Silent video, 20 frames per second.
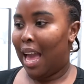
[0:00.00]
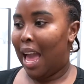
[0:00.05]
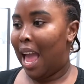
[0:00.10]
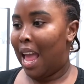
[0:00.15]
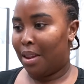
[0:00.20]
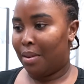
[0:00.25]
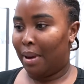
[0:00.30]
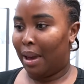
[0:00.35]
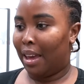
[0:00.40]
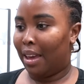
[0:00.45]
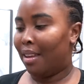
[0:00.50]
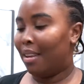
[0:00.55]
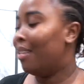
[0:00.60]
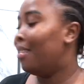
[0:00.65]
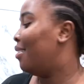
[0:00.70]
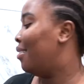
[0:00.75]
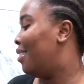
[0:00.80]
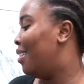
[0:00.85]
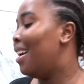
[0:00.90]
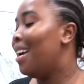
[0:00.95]
Anyway,
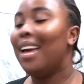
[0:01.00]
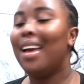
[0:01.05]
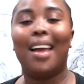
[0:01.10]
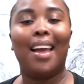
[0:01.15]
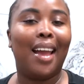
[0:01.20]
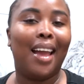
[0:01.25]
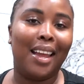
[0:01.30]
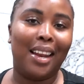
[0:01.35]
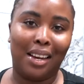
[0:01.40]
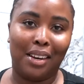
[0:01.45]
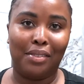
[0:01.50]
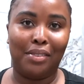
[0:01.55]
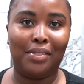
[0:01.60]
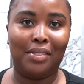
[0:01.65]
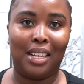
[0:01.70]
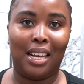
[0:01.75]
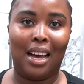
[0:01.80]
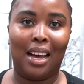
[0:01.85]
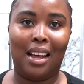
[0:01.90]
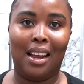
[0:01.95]
enough of
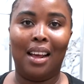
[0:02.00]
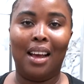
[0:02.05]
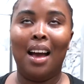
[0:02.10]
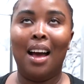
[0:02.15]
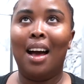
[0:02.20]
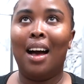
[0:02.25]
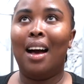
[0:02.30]
that.